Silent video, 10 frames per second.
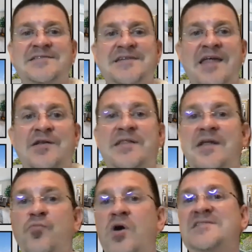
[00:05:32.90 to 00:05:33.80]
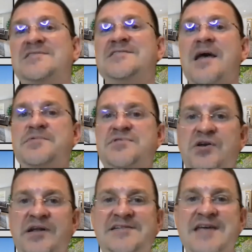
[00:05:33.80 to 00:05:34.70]
and then what steps they're
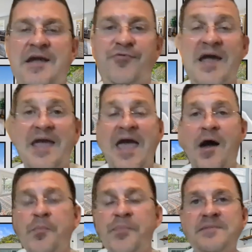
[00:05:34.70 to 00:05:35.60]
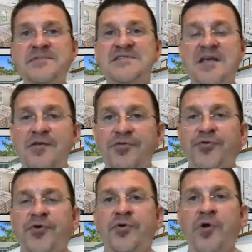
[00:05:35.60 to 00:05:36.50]
going to take, right? Help them see
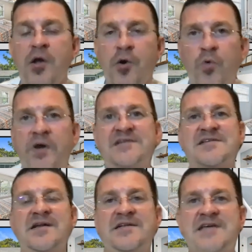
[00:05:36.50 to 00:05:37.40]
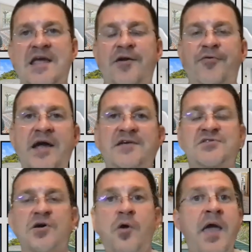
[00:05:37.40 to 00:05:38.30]
through what it's going to take, right?
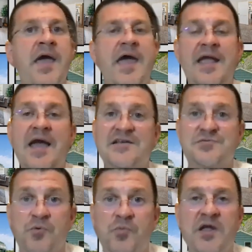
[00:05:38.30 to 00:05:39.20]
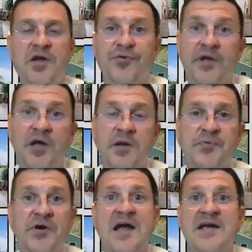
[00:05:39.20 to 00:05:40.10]
So, hey guys, when we agree on a
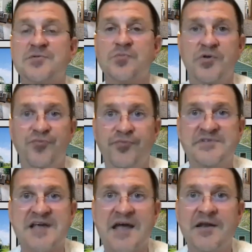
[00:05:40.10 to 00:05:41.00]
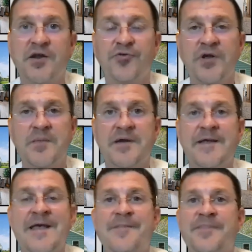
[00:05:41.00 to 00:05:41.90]
price and we sign an agreement,
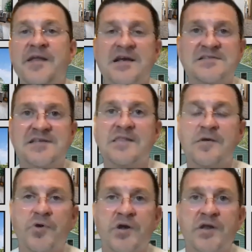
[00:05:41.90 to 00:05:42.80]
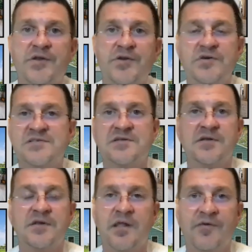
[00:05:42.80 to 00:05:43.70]
the next thing that we're going to do is
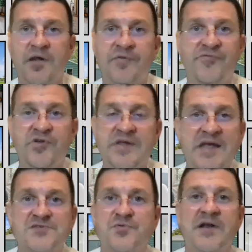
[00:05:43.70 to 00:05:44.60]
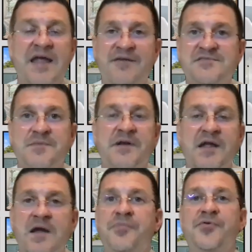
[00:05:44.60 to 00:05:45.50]
in a few days, we're going to have somebody
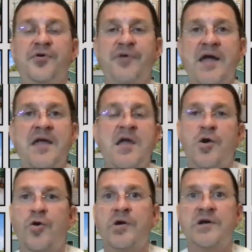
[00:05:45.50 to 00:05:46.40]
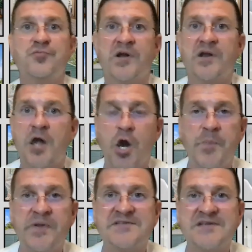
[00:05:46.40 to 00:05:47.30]
come through, right? Or we're going to
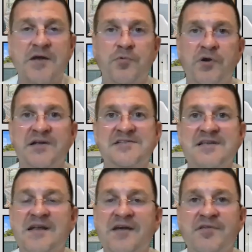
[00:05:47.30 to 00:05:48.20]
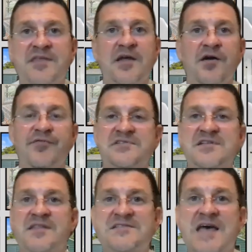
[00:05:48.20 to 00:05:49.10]
open title. We're going to send everything over to
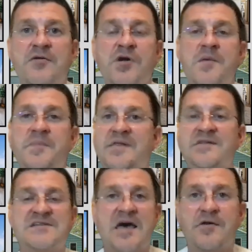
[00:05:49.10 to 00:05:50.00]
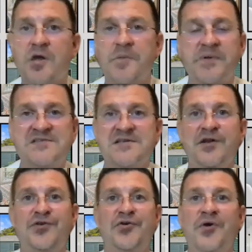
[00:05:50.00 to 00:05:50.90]
the title company. The title company is going
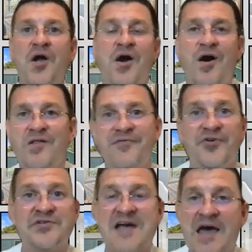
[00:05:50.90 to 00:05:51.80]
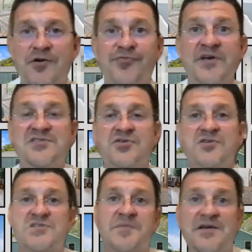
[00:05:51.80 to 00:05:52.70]
to do all of their title
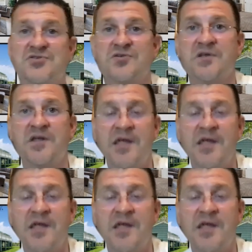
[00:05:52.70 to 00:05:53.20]
research to make sure that,